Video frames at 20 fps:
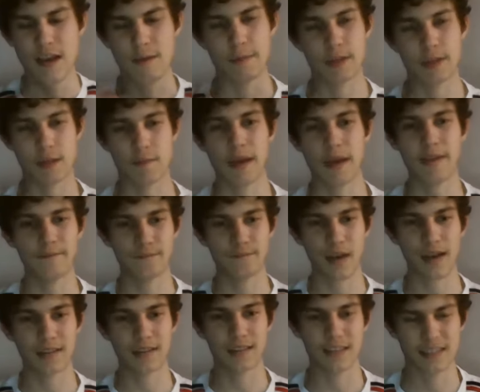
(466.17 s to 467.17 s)
But the main
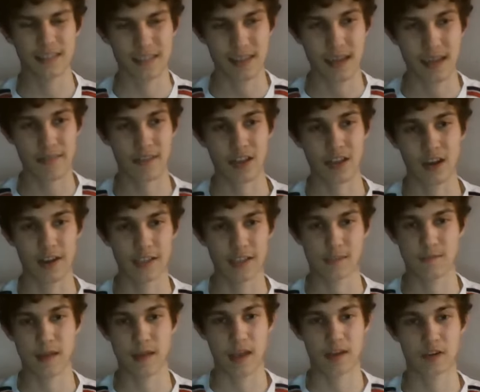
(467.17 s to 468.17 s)
fact is that the guy's
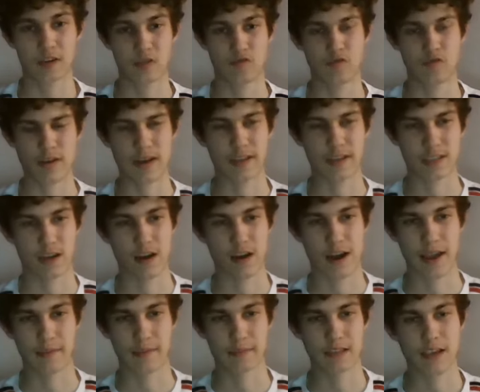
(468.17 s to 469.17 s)
failed 3
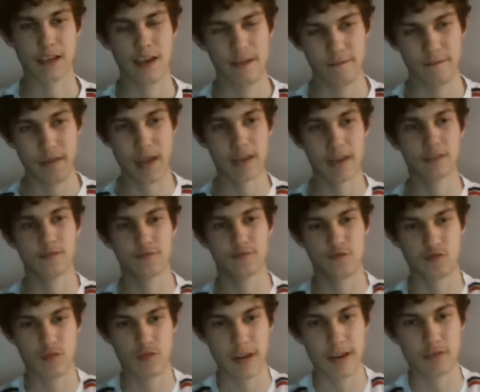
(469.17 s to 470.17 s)
times. Failed
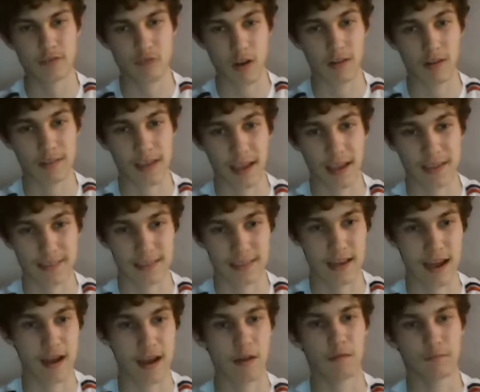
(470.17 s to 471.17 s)
3 drug tests
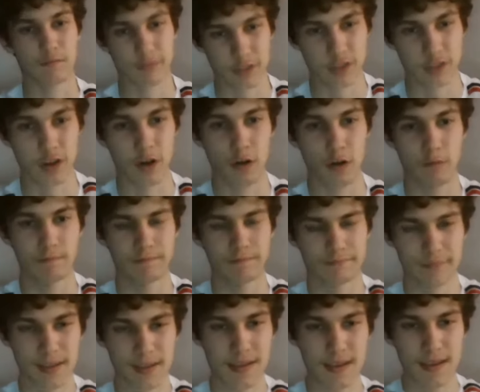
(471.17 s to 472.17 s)
now. So,
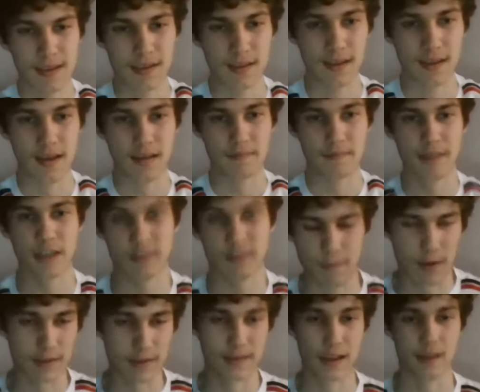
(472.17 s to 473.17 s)
yeah, that's
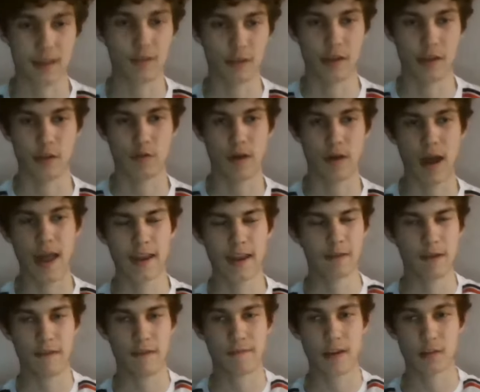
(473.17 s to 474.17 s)
my take on it all.
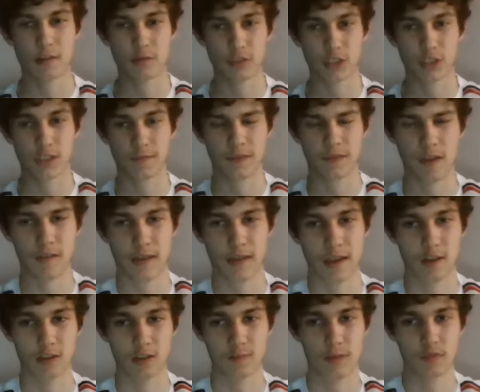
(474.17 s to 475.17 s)
Anyway, thanks for watching the video. Okay,
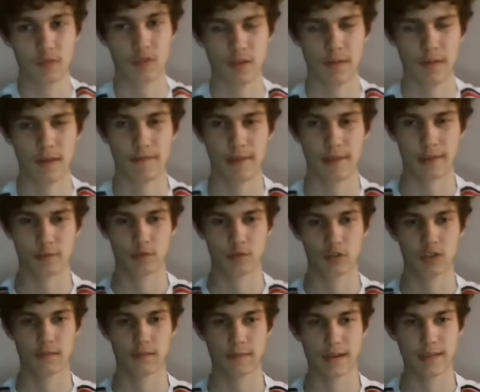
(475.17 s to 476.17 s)
I'll speak to you in a bit. Thanks for
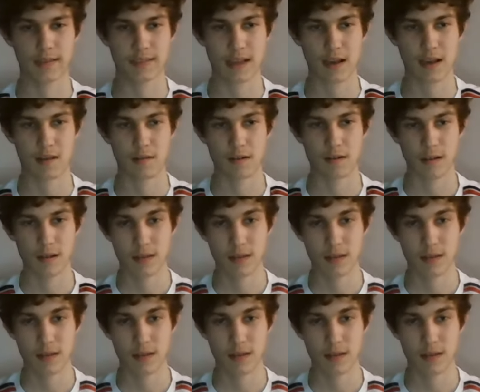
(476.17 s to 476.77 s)
watching. Peace out.